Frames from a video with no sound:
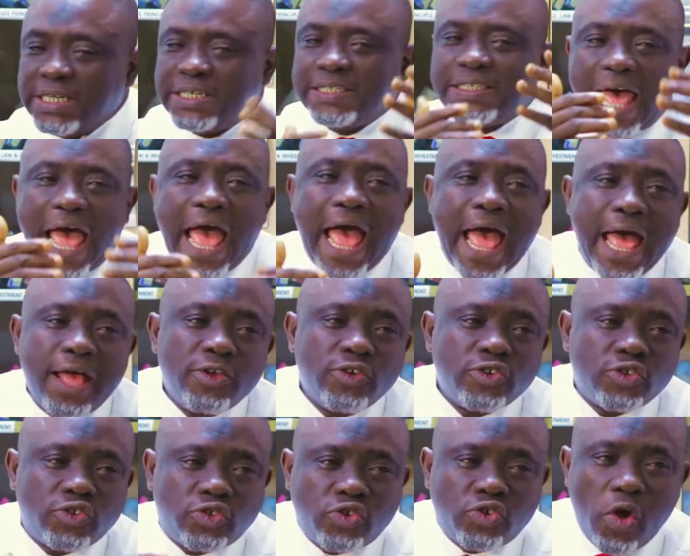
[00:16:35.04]
So
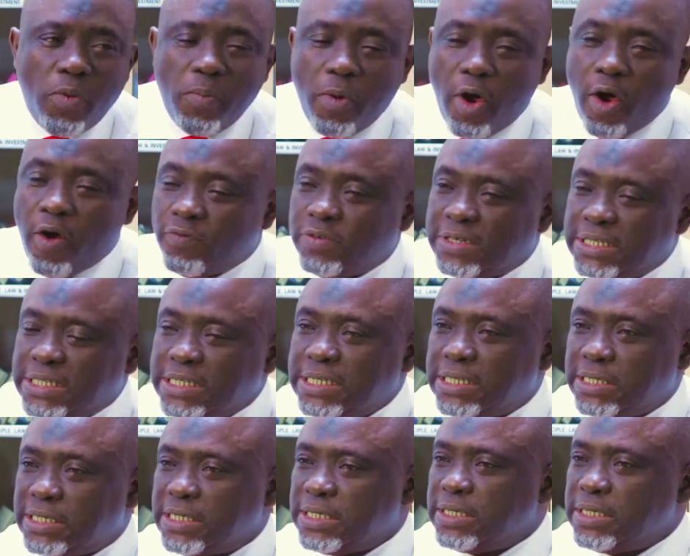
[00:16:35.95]
these are some
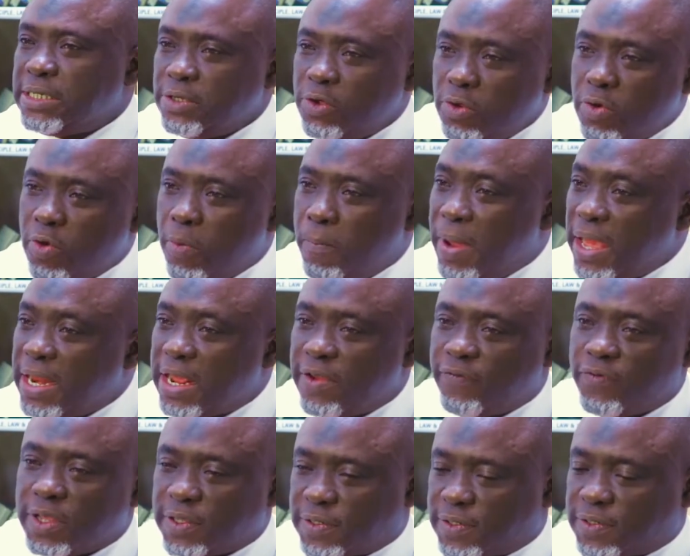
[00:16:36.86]
of the
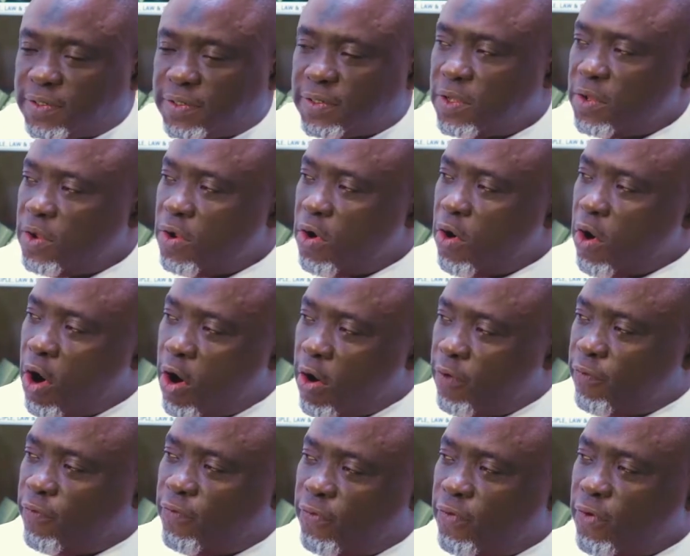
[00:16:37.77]

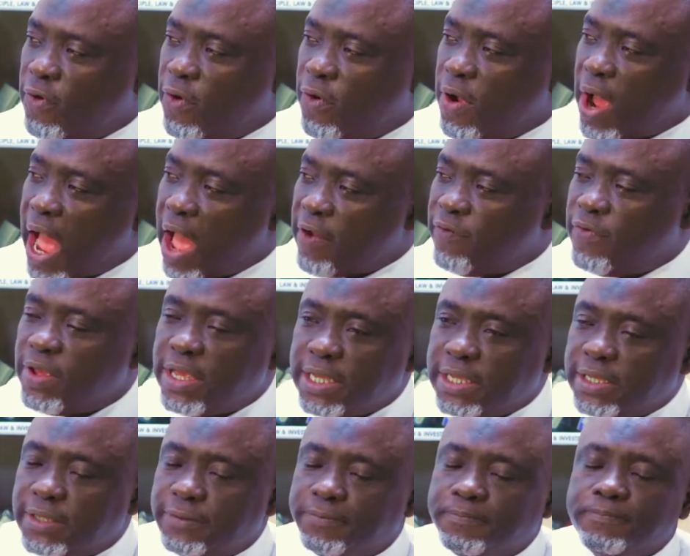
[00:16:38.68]
benefits of
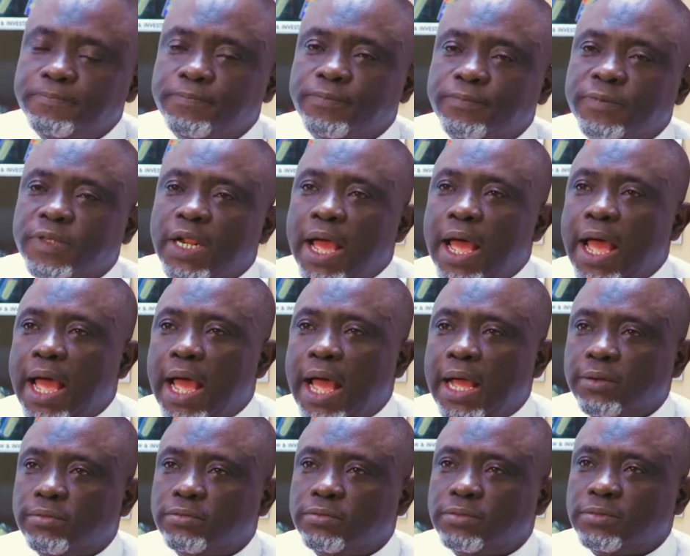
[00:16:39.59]
having
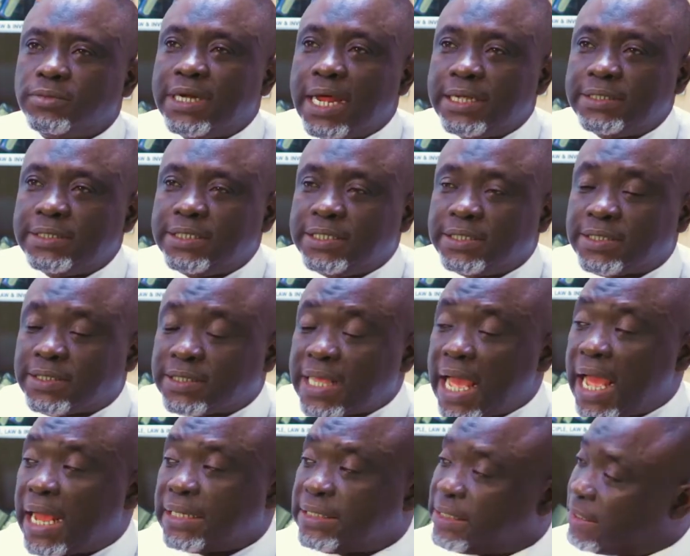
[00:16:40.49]

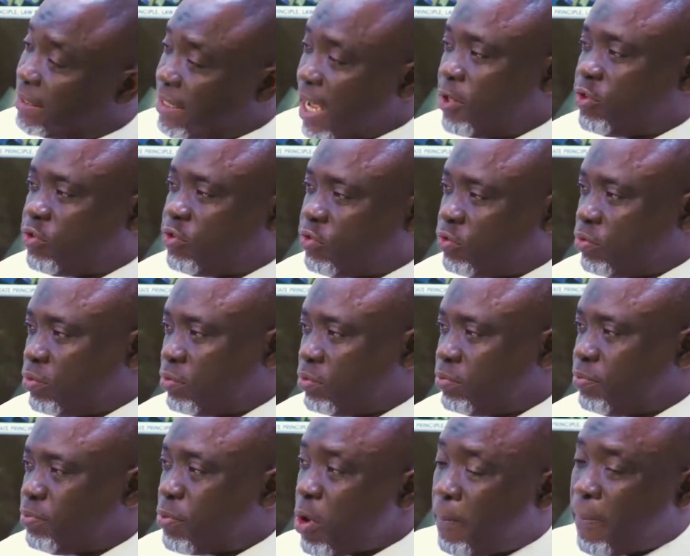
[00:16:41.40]
registered
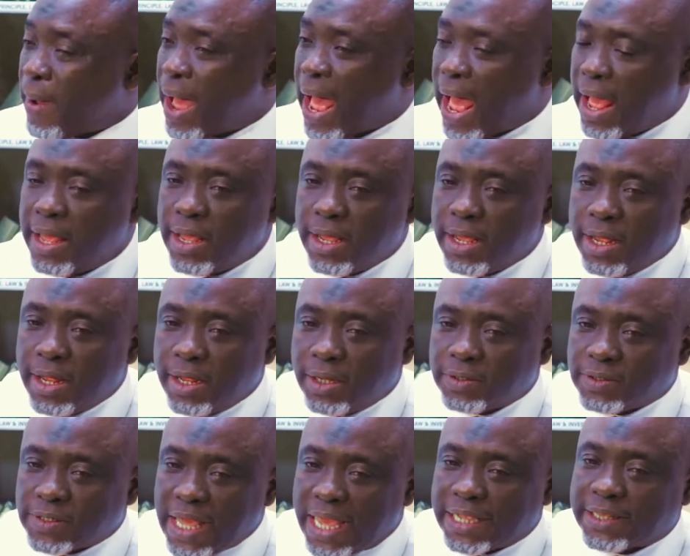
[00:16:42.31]
title,
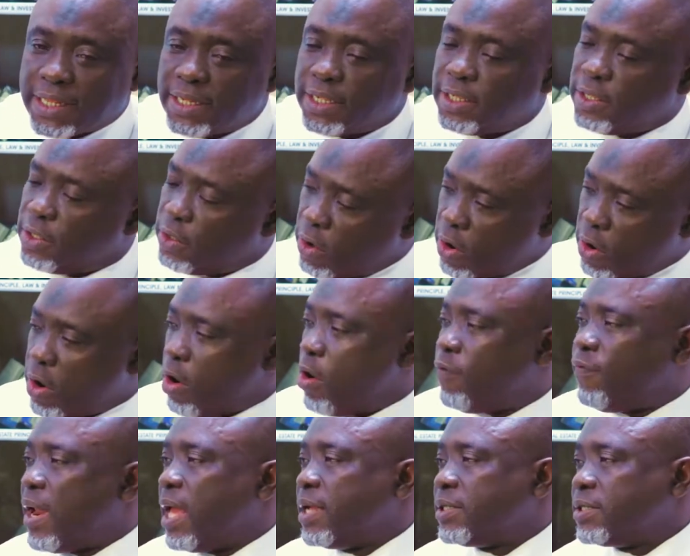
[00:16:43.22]
proper
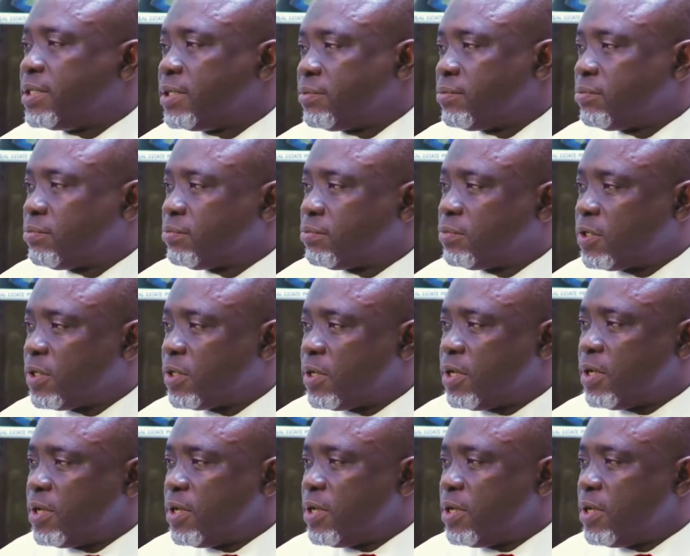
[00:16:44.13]
titling of land.